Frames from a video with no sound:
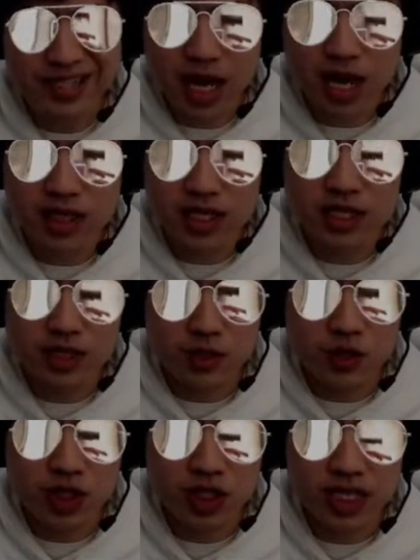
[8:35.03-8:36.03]
talent
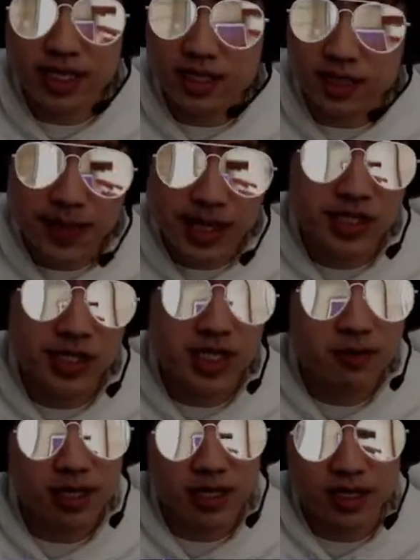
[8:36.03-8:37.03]
usually,
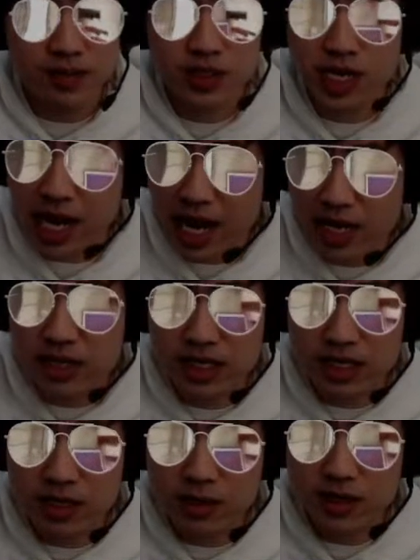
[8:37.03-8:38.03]
especially when it comes to higher
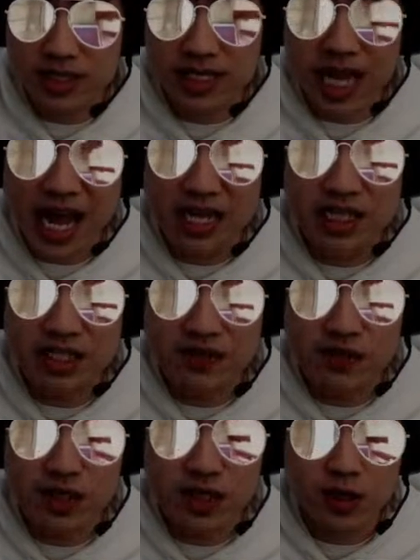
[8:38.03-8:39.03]
elo, is active
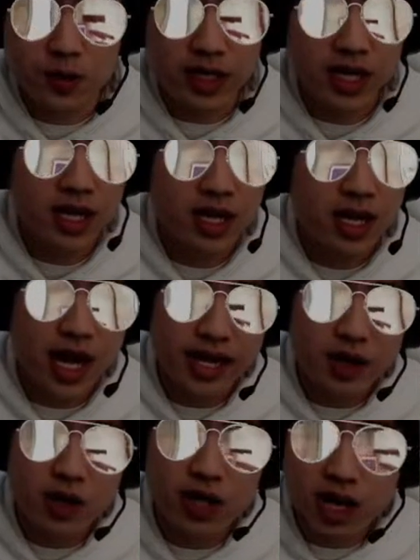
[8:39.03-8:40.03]
reload. I
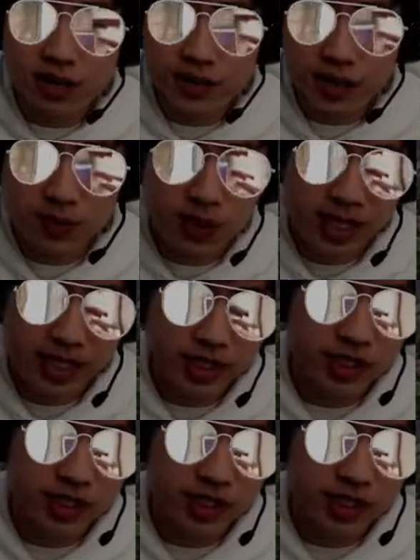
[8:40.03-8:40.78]
know a lot of people like